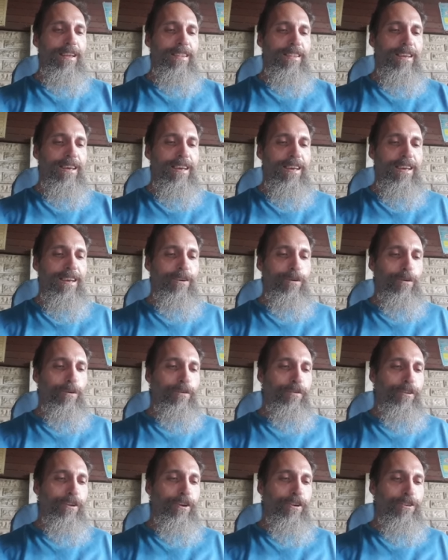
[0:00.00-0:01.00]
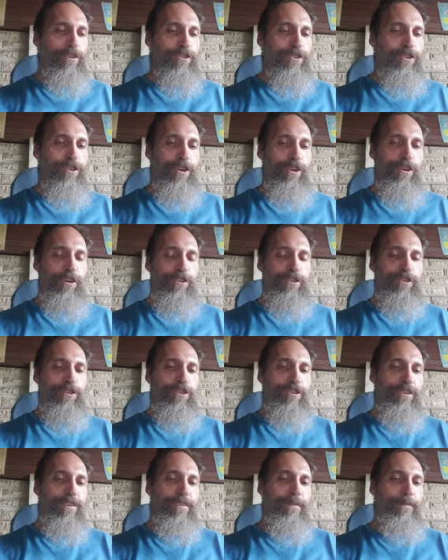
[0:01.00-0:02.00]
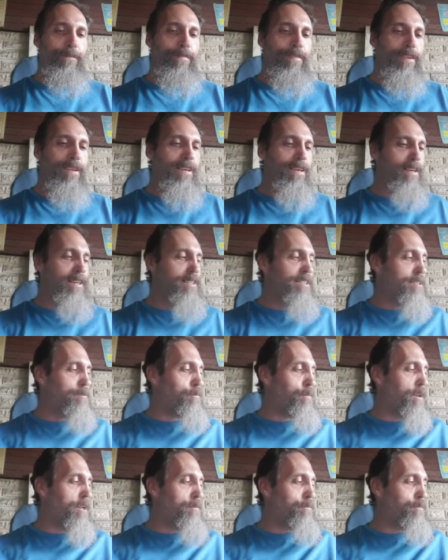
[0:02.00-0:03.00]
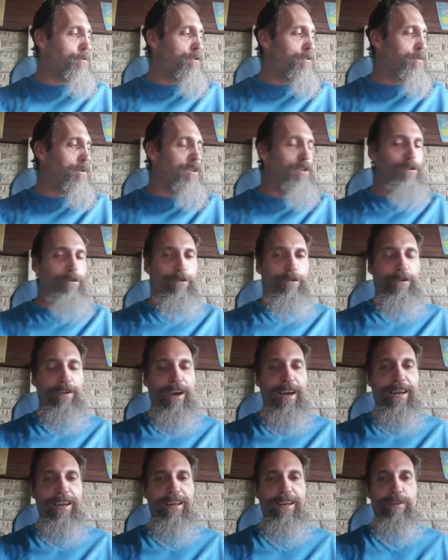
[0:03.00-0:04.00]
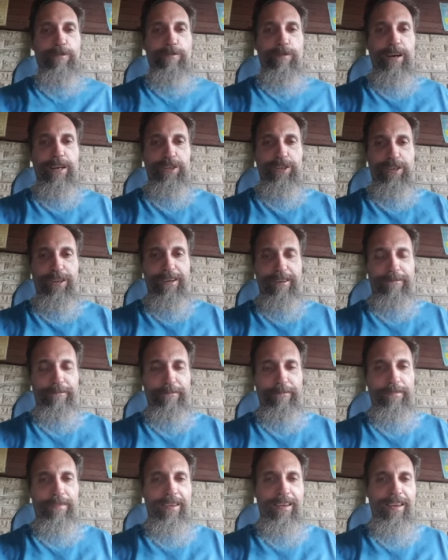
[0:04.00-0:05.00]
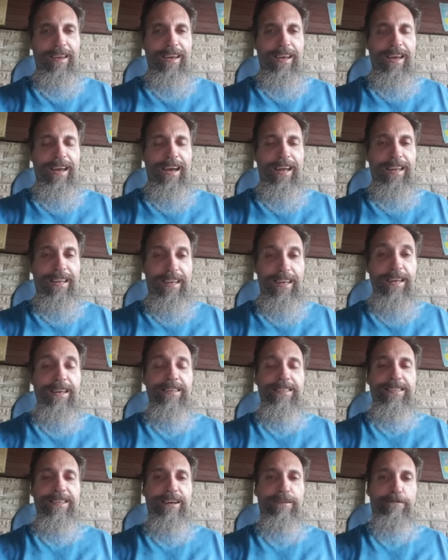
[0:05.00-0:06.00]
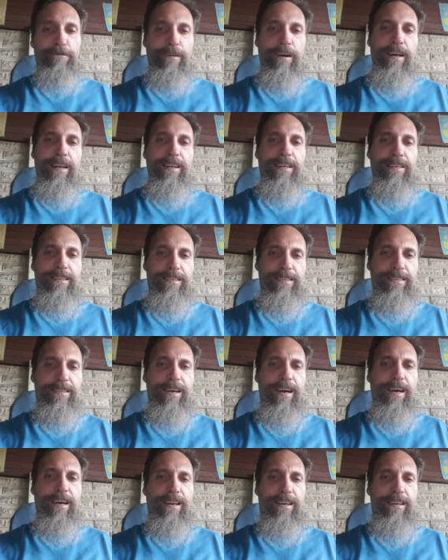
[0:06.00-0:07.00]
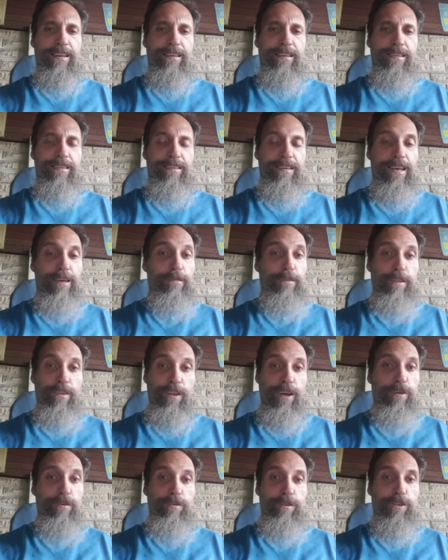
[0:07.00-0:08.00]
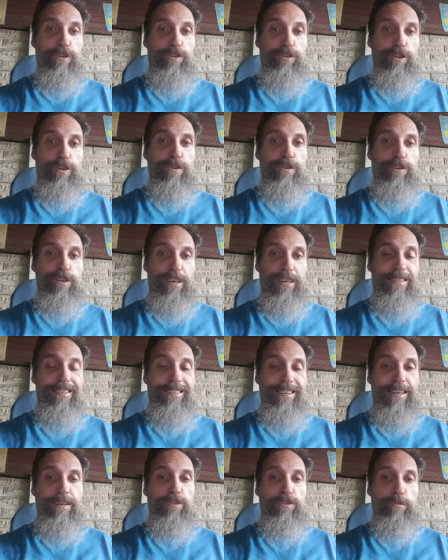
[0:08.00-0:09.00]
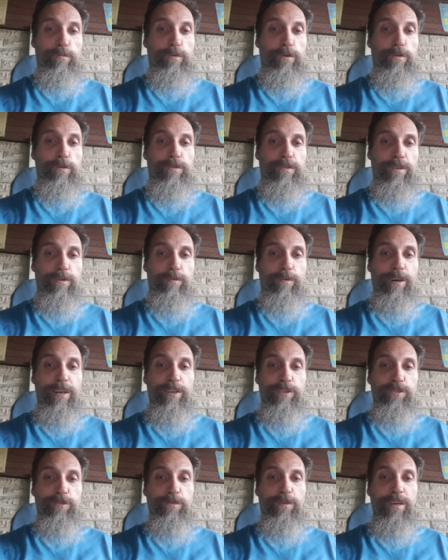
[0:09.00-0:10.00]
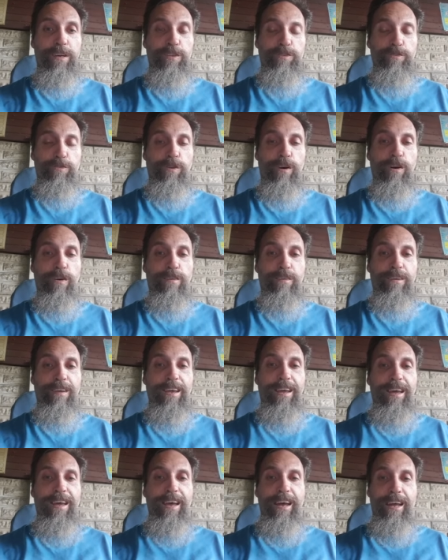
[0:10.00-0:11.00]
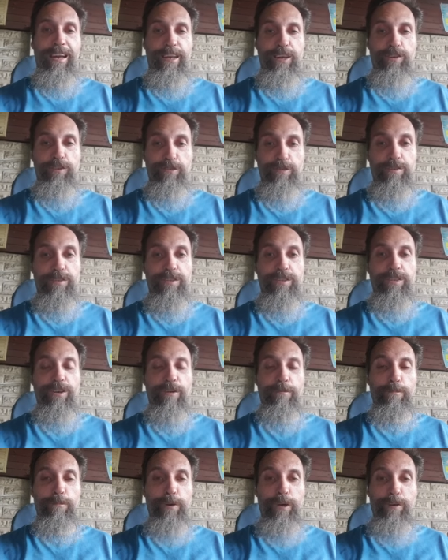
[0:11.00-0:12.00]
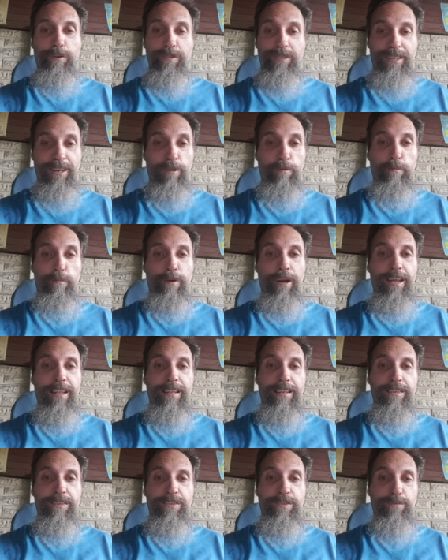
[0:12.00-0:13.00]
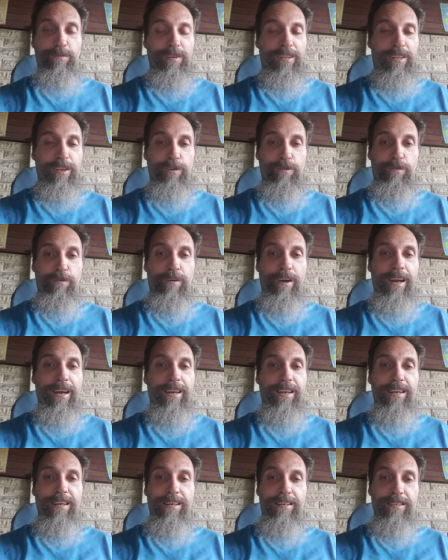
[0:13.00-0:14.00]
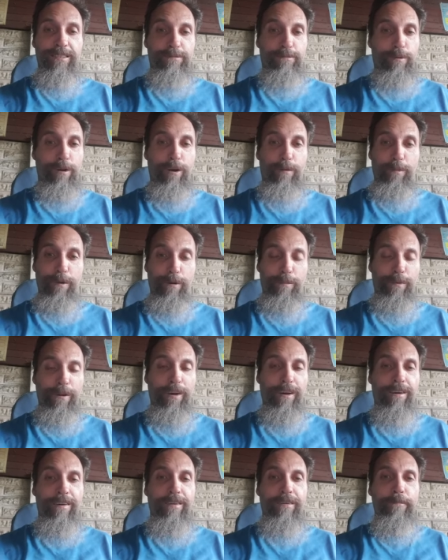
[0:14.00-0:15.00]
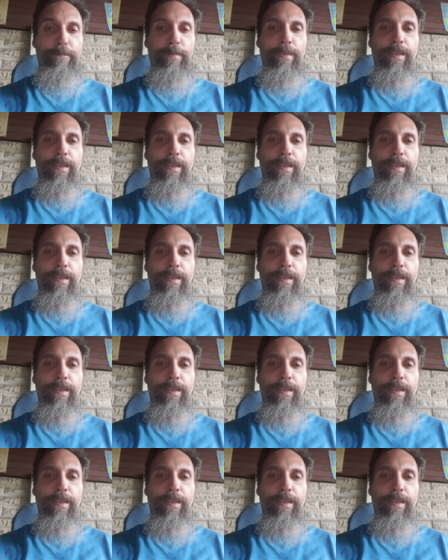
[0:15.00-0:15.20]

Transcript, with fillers: the Orthodox Church is split between Ukraine and Russia, and he has now finally decided, even though the church has said to Putin what he's doing is wrong and he should stop because they're brothers with the Ukrainians, blah, blah, blah,